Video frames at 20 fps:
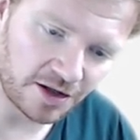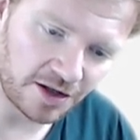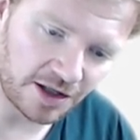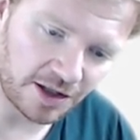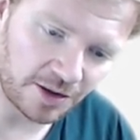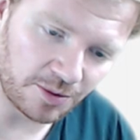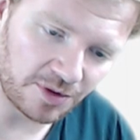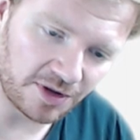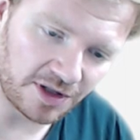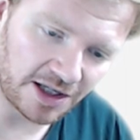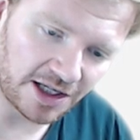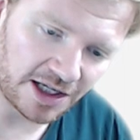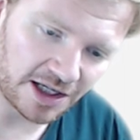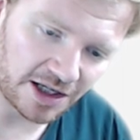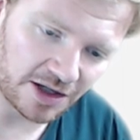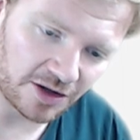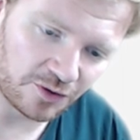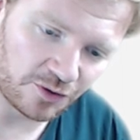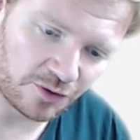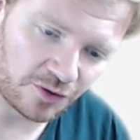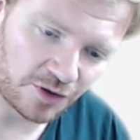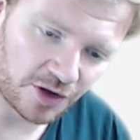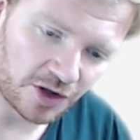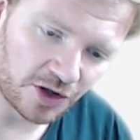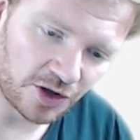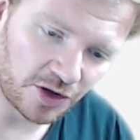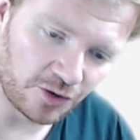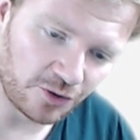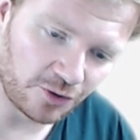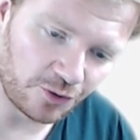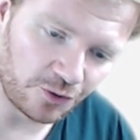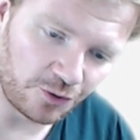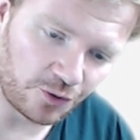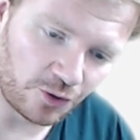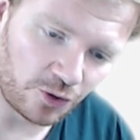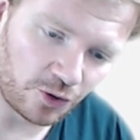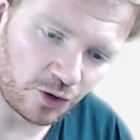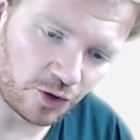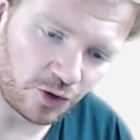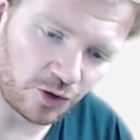I will have
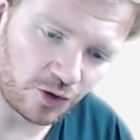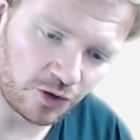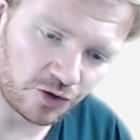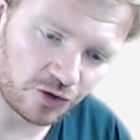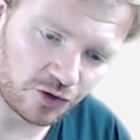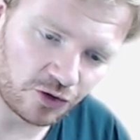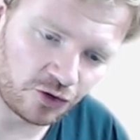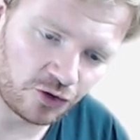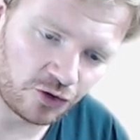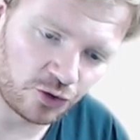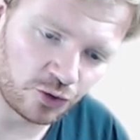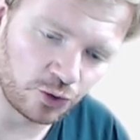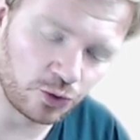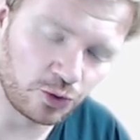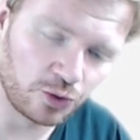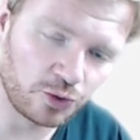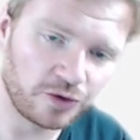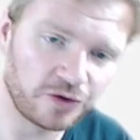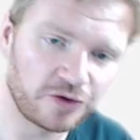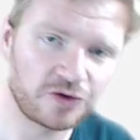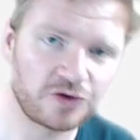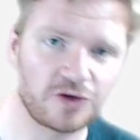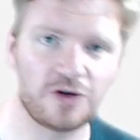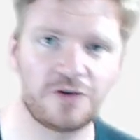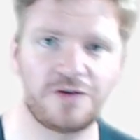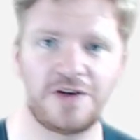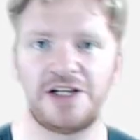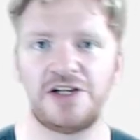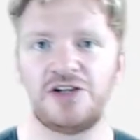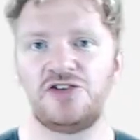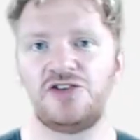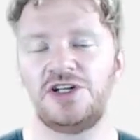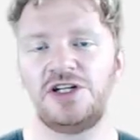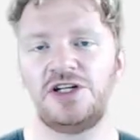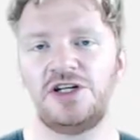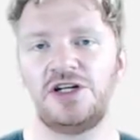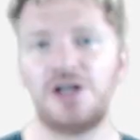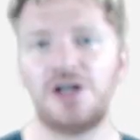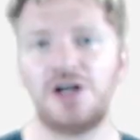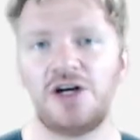4 joules of
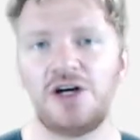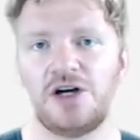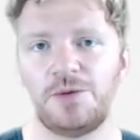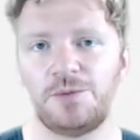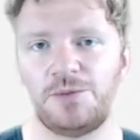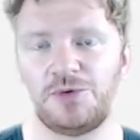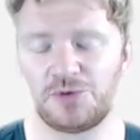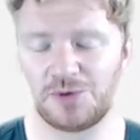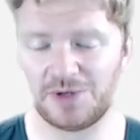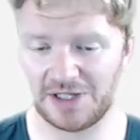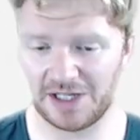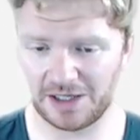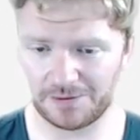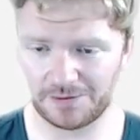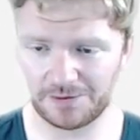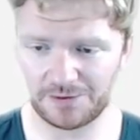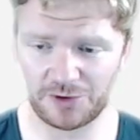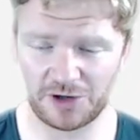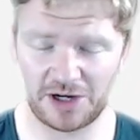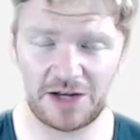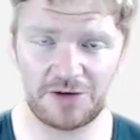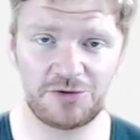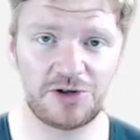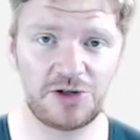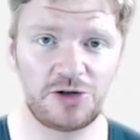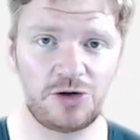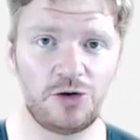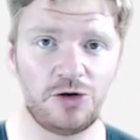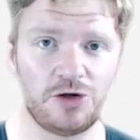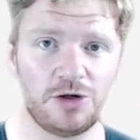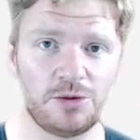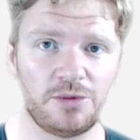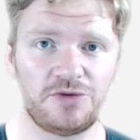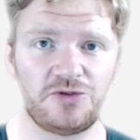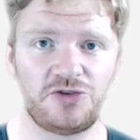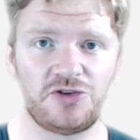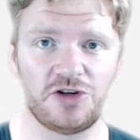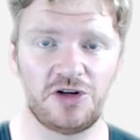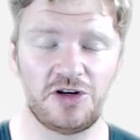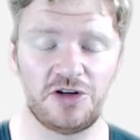energy between it for every coulomb
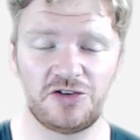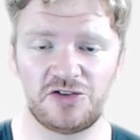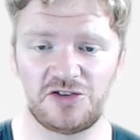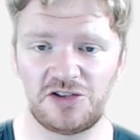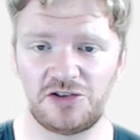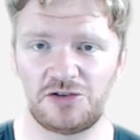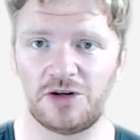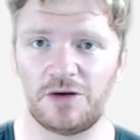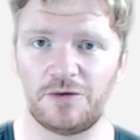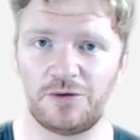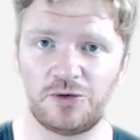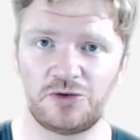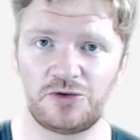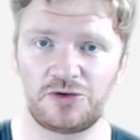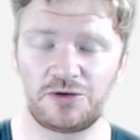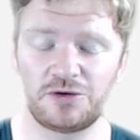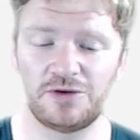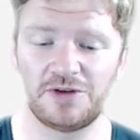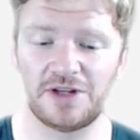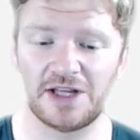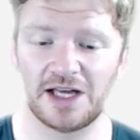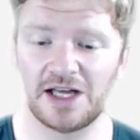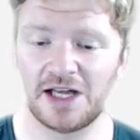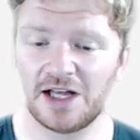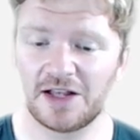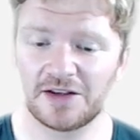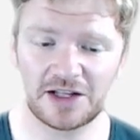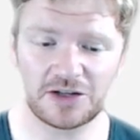of charge as it travels through there.